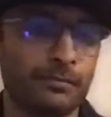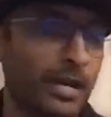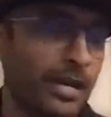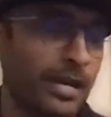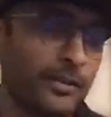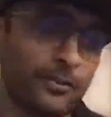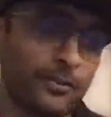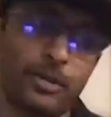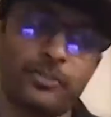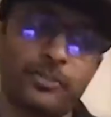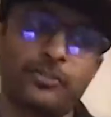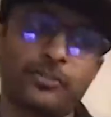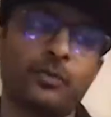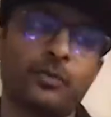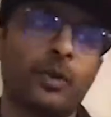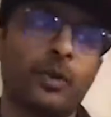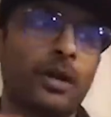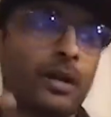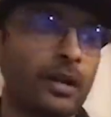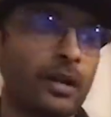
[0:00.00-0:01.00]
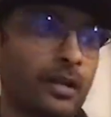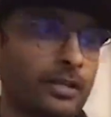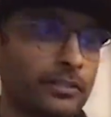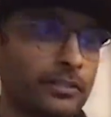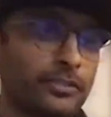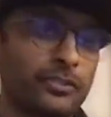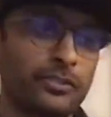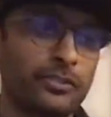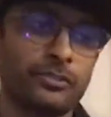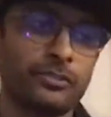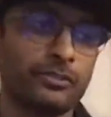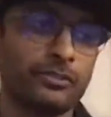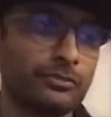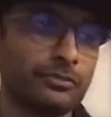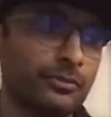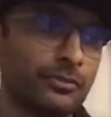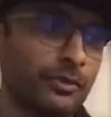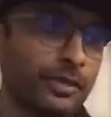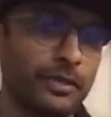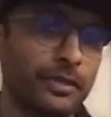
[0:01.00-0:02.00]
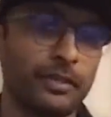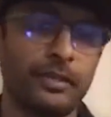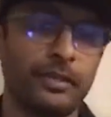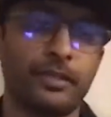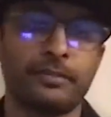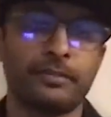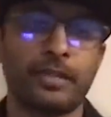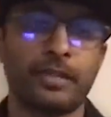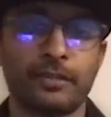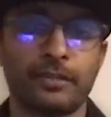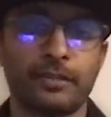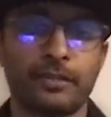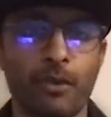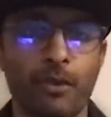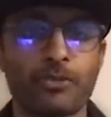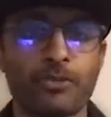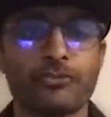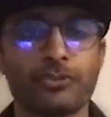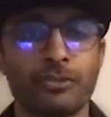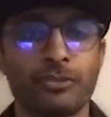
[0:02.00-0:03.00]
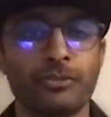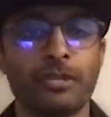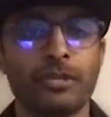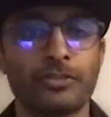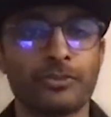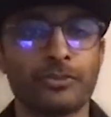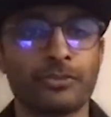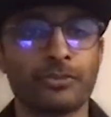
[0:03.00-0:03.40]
iteration one two three and then eventually you get